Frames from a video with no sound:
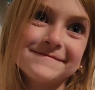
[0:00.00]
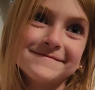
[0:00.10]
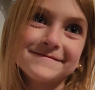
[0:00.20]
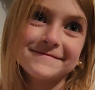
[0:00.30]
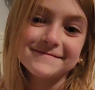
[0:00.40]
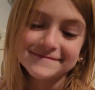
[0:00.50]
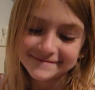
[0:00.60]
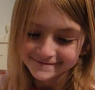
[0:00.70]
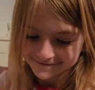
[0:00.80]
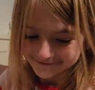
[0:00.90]
Okay, tell your
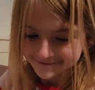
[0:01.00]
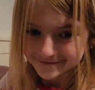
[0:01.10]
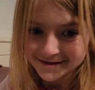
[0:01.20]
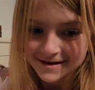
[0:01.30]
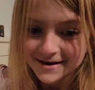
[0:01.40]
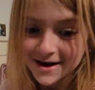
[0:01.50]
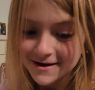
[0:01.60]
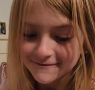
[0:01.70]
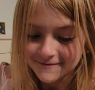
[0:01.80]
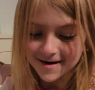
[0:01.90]
banana joke.
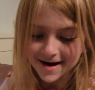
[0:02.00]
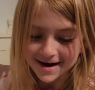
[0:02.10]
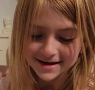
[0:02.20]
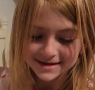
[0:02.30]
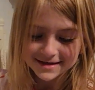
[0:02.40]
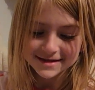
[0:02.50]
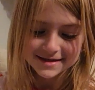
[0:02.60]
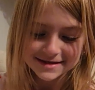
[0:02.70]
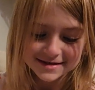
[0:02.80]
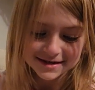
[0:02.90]
Say, maybe
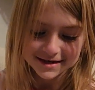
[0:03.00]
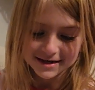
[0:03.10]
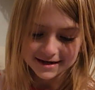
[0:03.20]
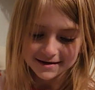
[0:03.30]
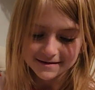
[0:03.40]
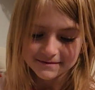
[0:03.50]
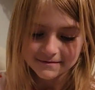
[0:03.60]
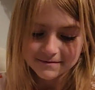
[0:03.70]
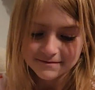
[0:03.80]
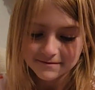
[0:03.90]
make it a Christmas
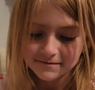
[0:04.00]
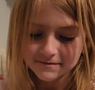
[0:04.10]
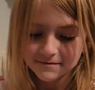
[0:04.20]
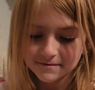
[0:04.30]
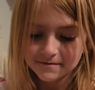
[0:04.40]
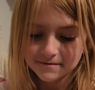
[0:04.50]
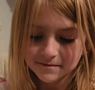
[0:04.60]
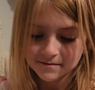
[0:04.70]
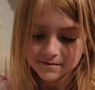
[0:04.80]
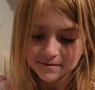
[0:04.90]
banana just to make it
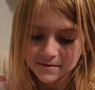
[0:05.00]
festive.